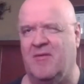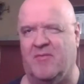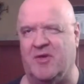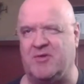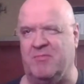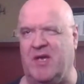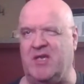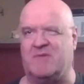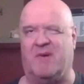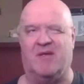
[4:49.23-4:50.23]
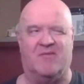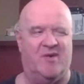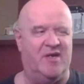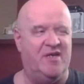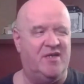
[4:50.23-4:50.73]
Which means, by the
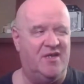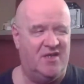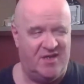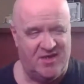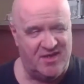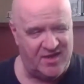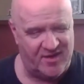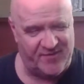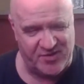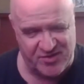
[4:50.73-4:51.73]
way, if